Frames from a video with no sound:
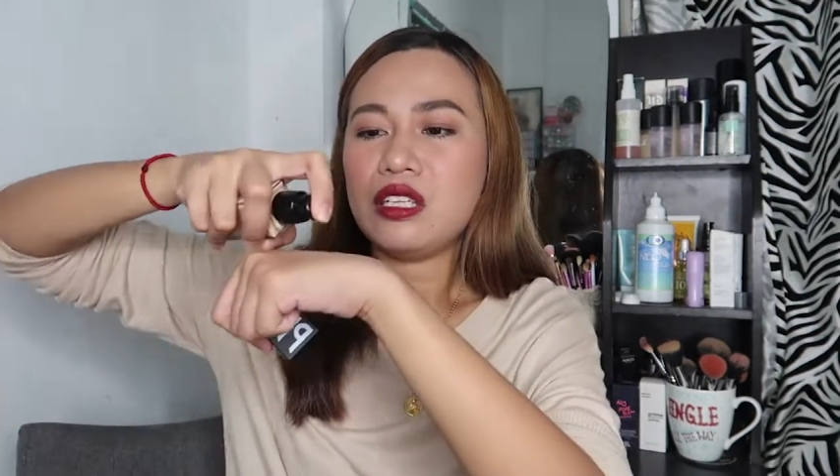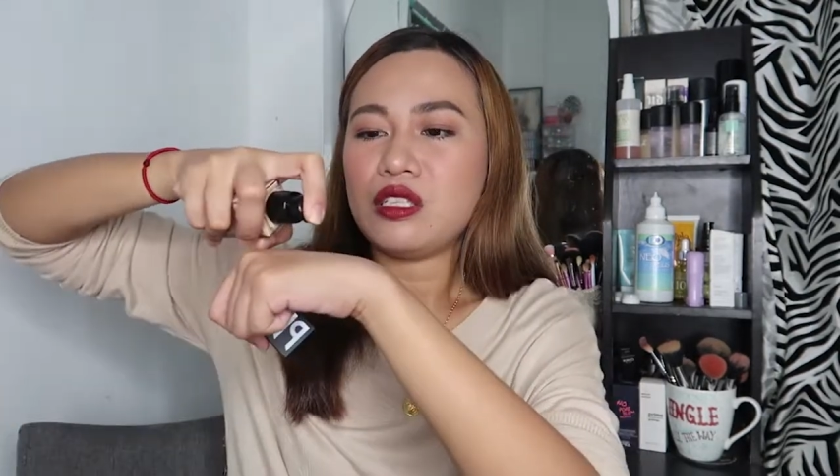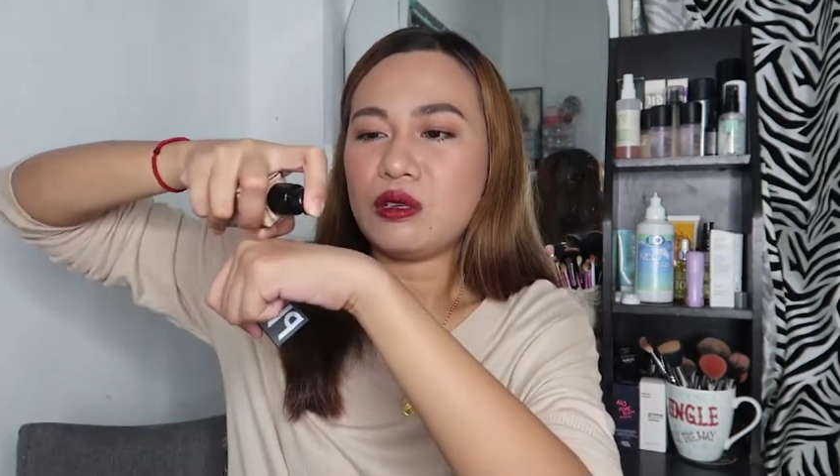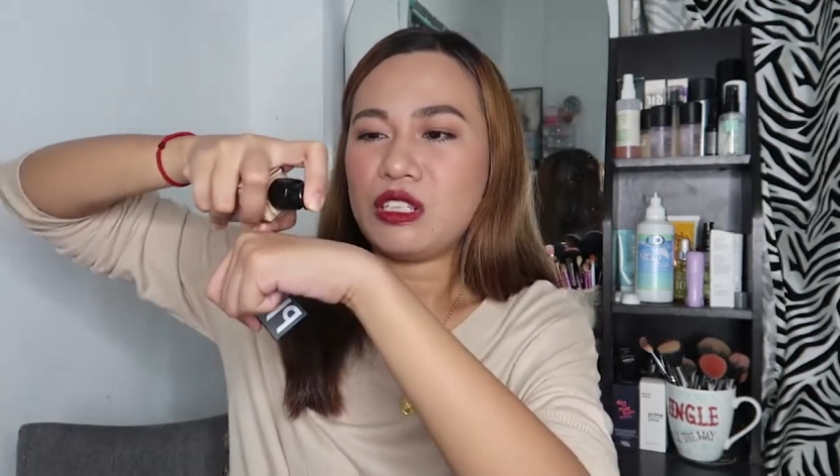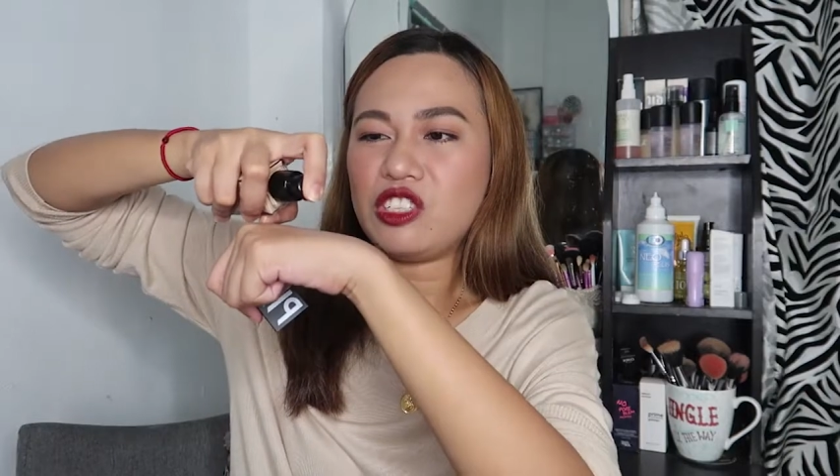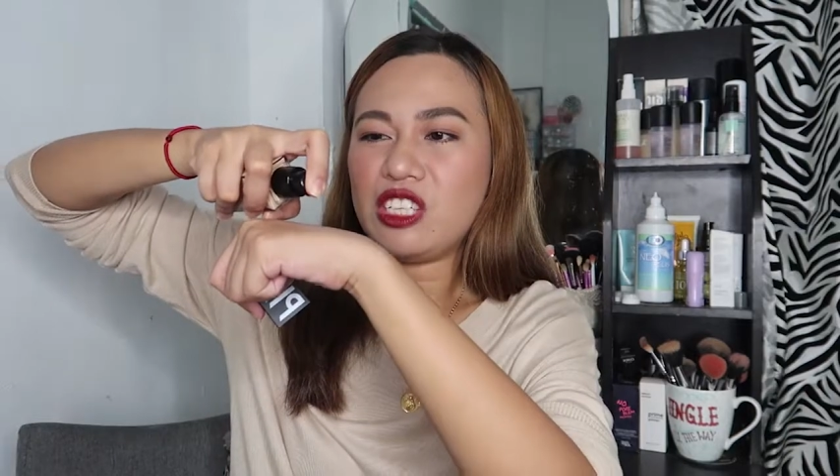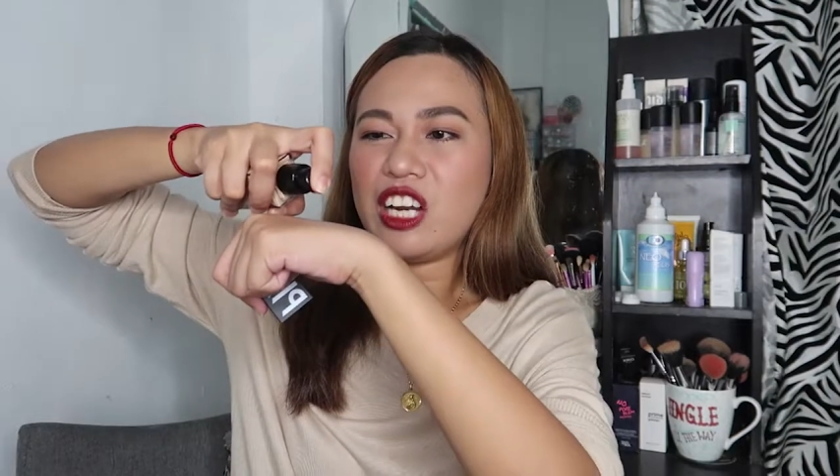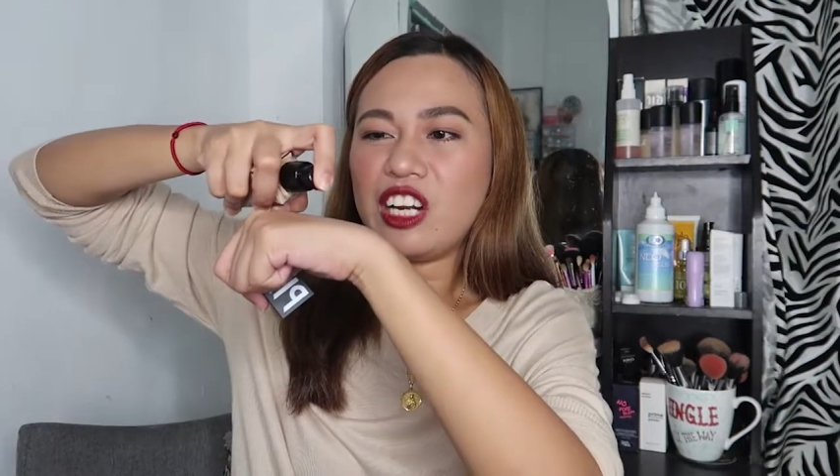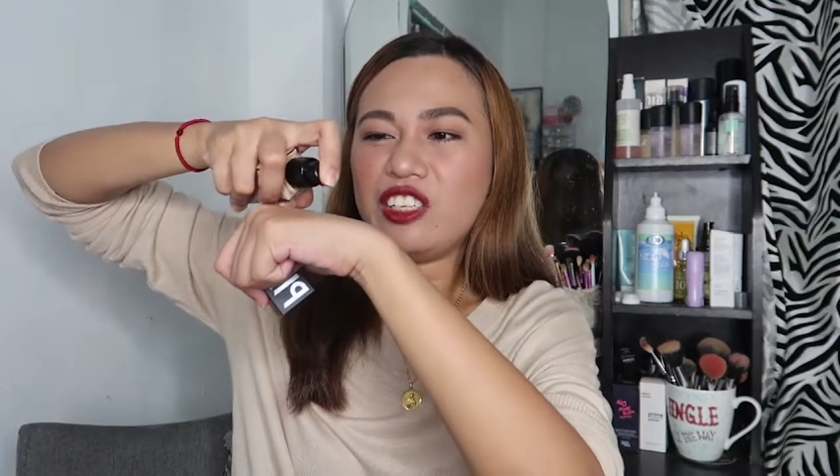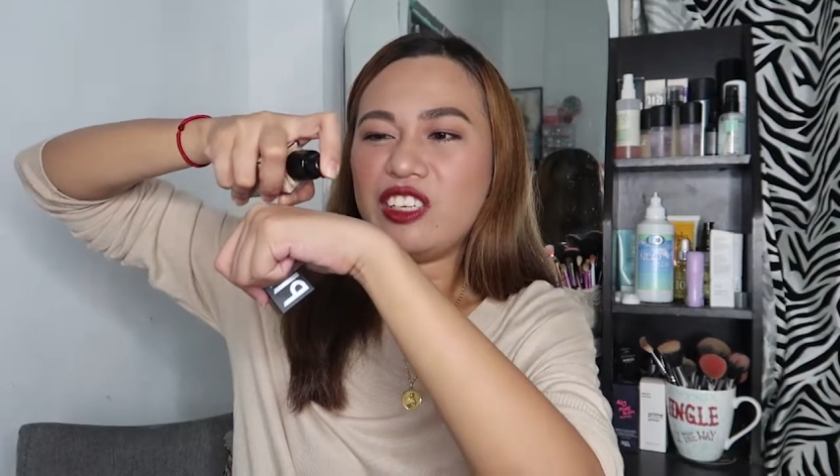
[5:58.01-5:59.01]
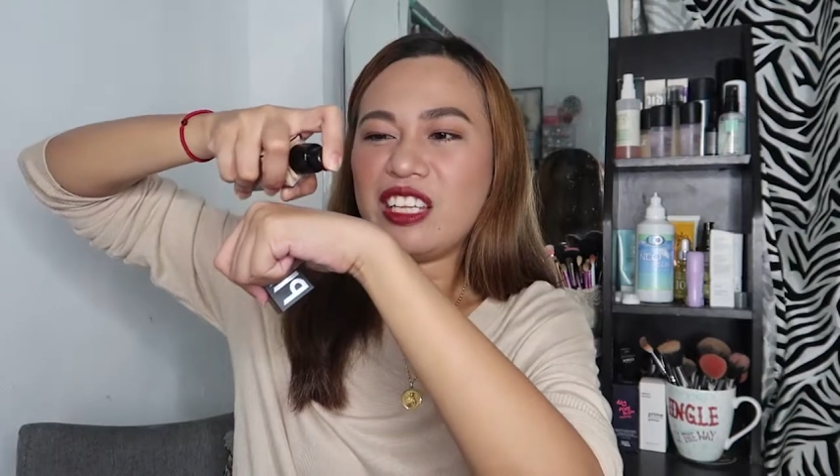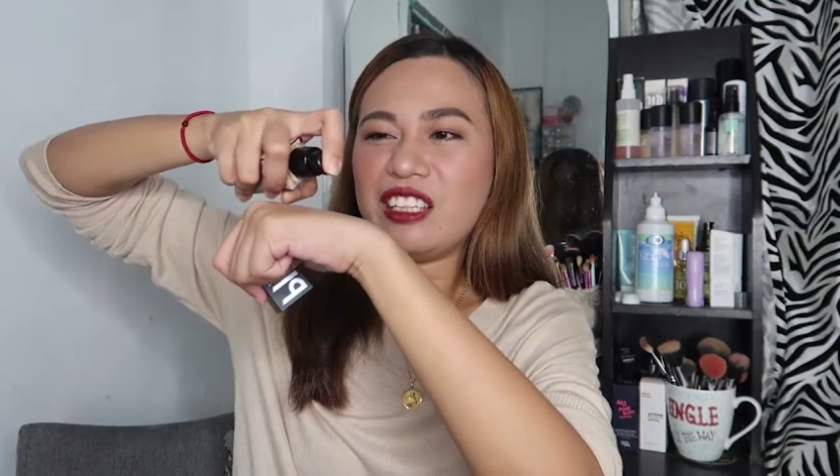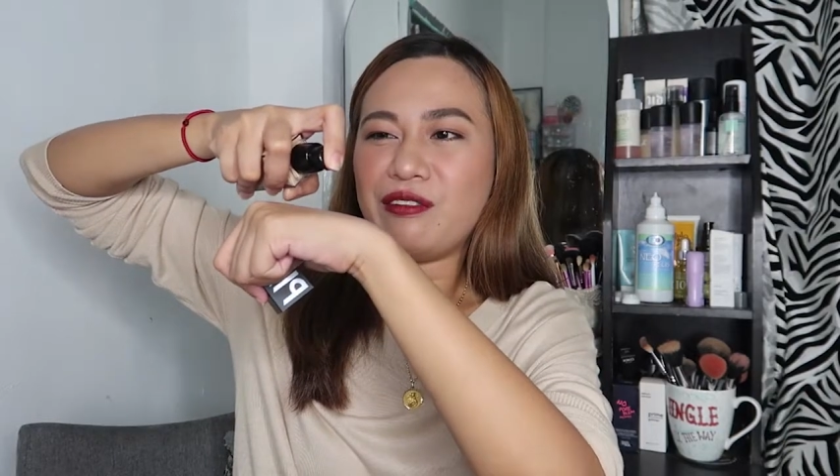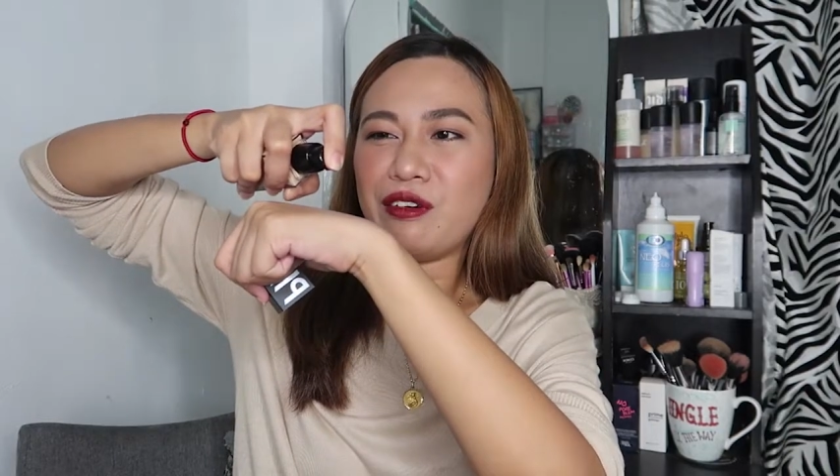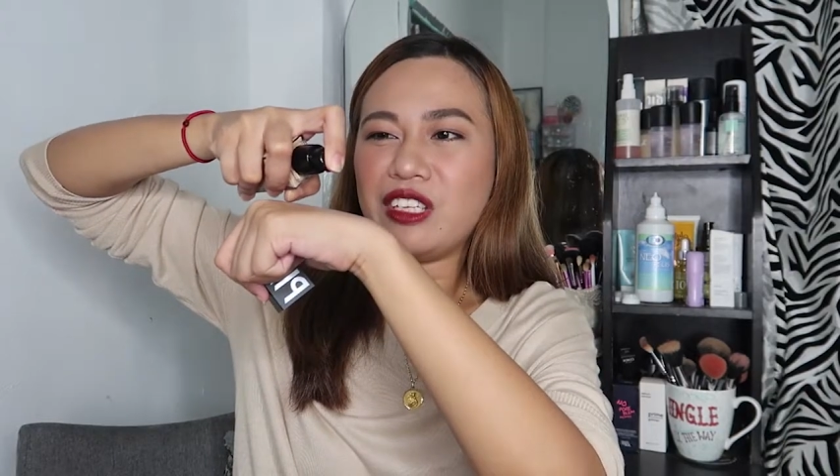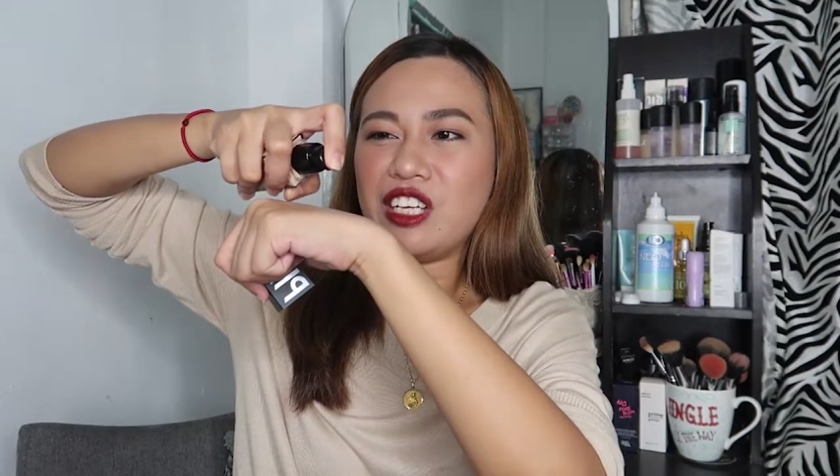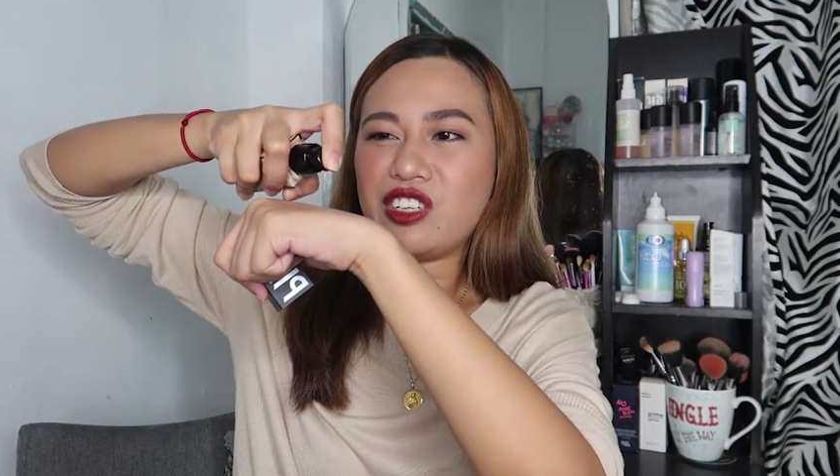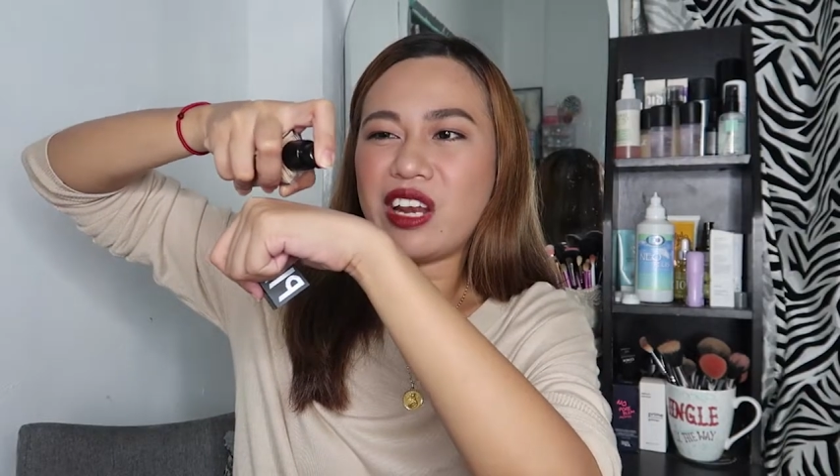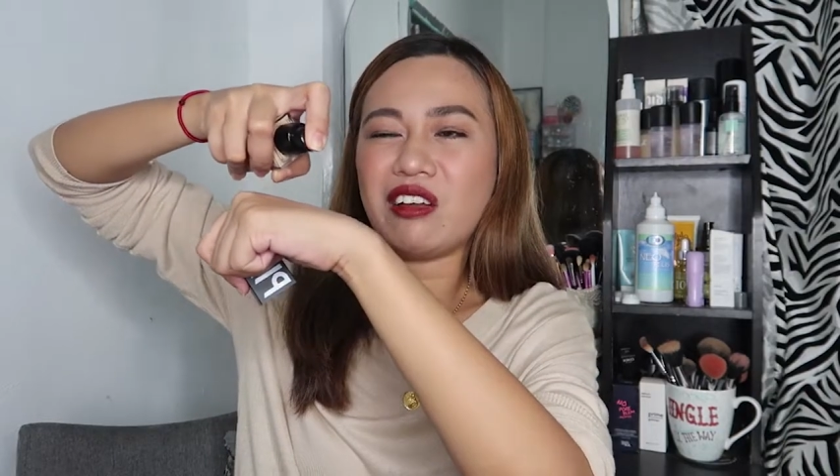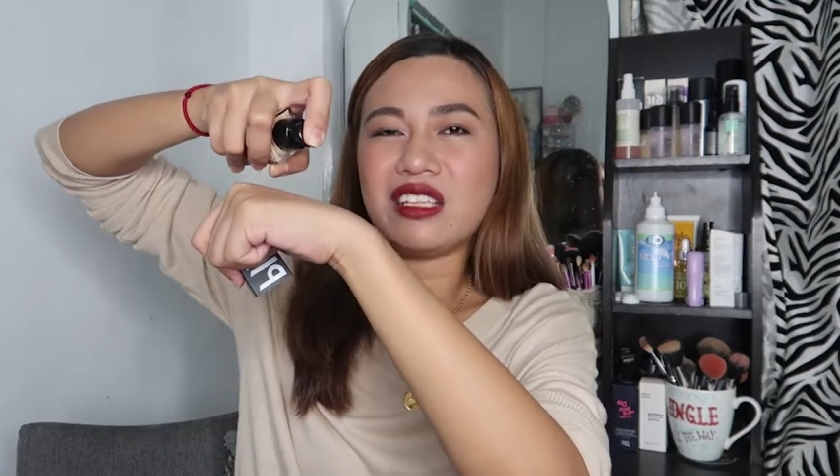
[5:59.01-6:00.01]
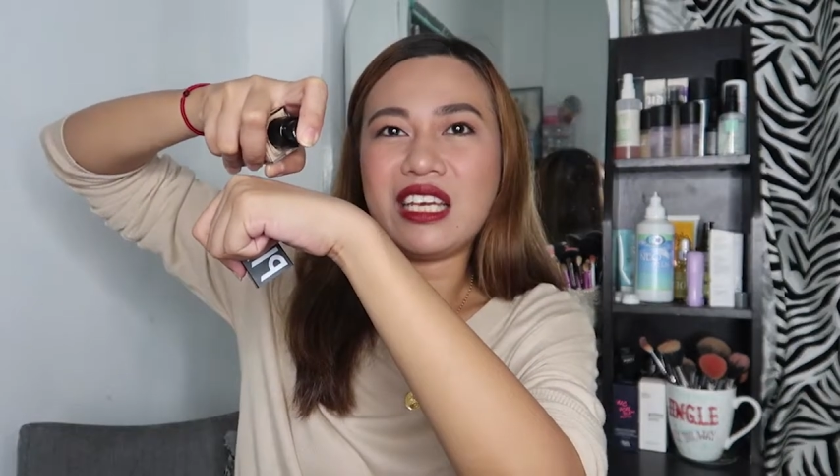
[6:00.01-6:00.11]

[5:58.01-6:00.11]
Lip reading: So it's really hard to get the foundation out.